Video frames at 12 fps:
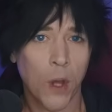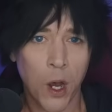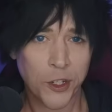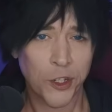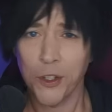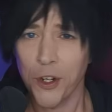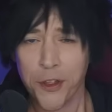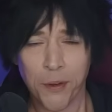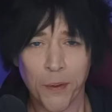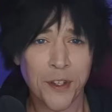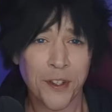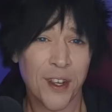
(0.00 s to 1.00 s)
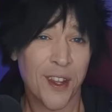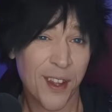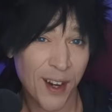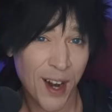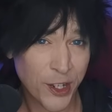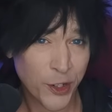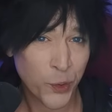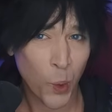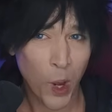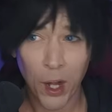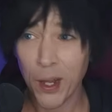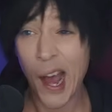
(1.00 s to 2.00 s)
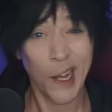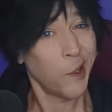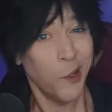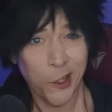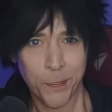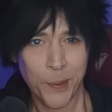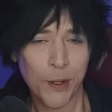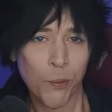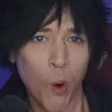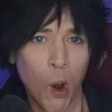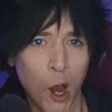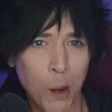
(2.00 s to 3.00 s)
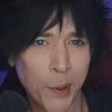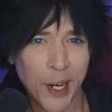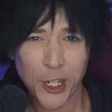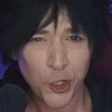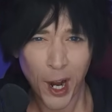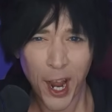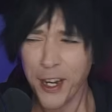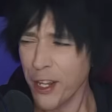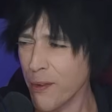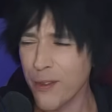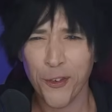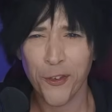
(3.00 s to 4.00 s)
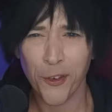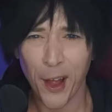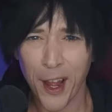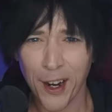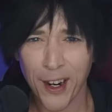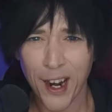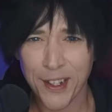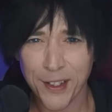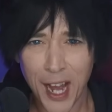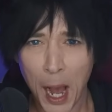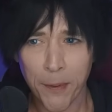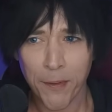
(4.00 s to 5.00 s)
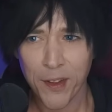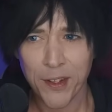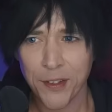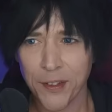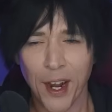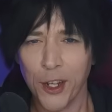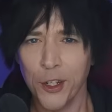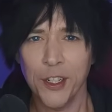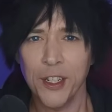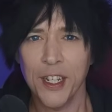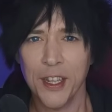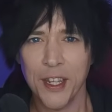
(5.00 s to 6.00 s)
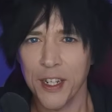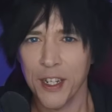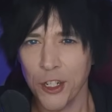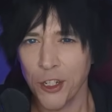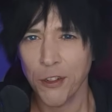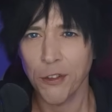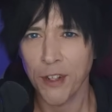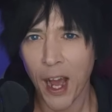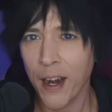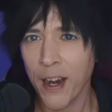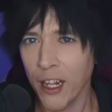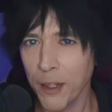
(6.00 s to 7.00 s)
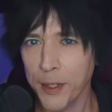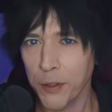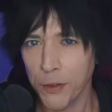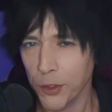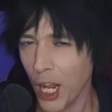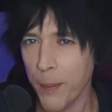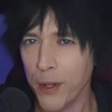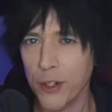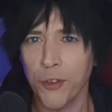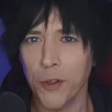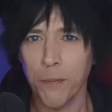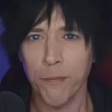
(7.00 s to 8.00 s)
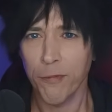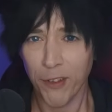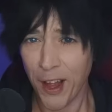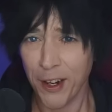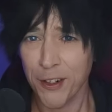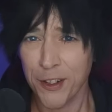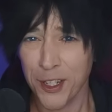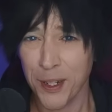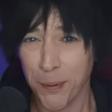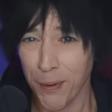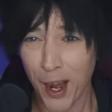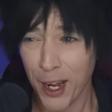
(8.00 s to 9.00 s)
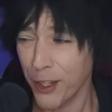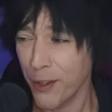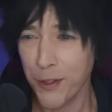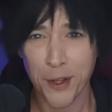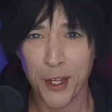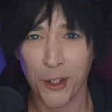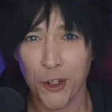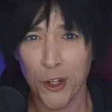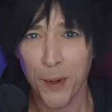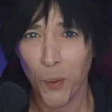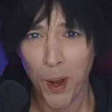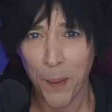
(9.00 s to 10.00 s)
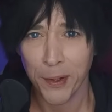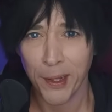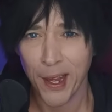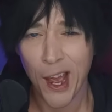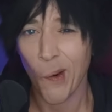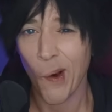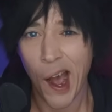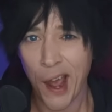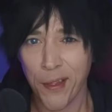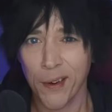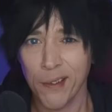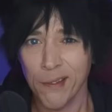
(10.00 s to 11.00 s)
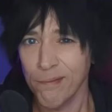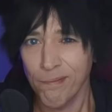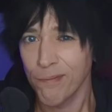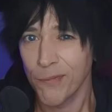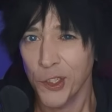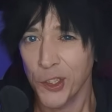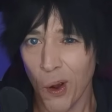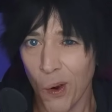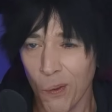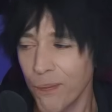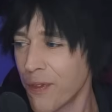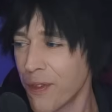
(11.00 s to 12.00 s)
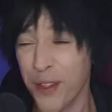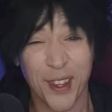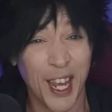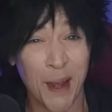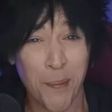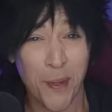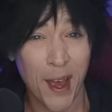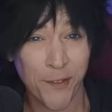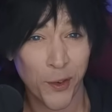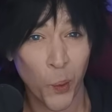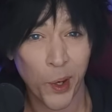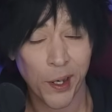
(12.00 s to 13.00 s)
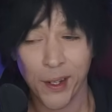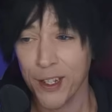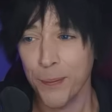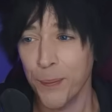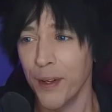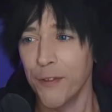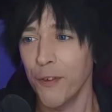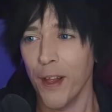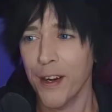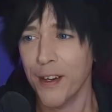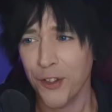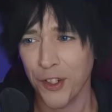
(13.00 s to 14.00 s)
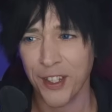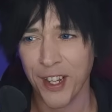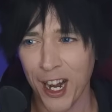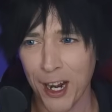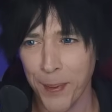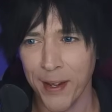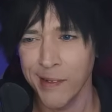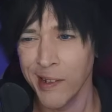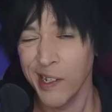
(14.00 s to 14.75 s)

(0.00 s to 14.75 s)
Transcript: Also, to throw this in there as well, I could be wrong, but I tried to use Flare on top of this, and I couldn't get the additional non-elemental damage from Flare to proc using the Akuma weapon layout either. So keep that for what it is, but Flare's just kind of been